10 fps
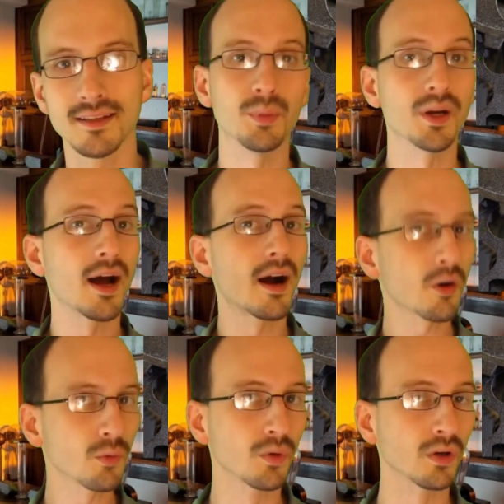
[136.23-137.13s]
But
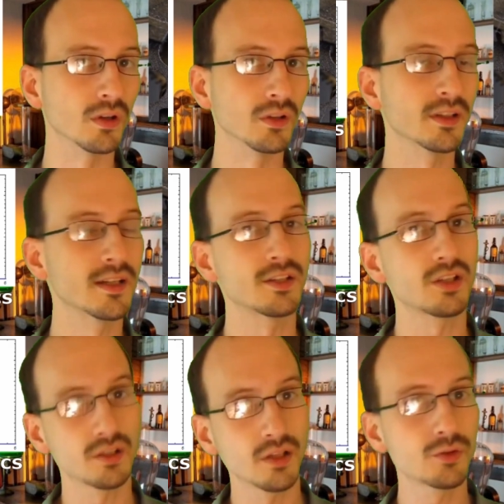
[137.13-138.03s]
our world is
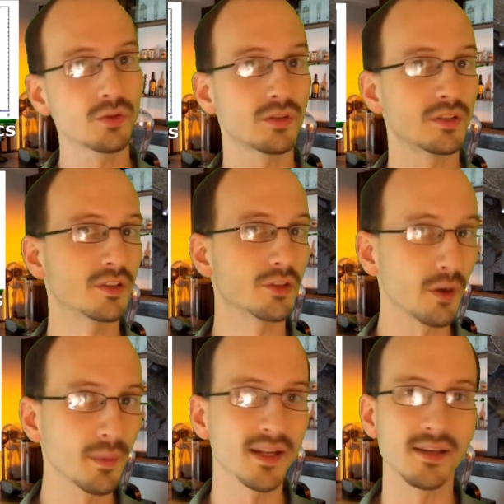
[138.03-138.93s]
closer to
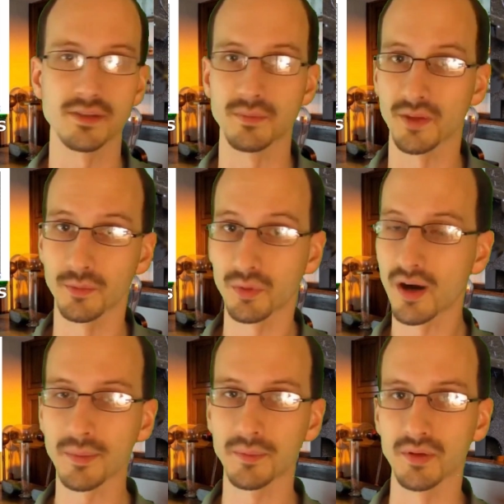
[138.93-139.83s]
determinism than
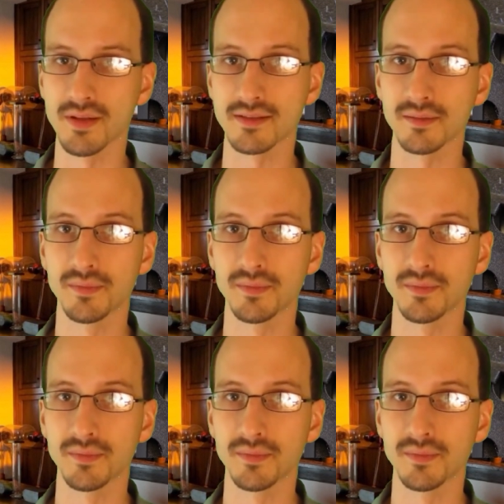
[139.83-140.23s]
probabilism.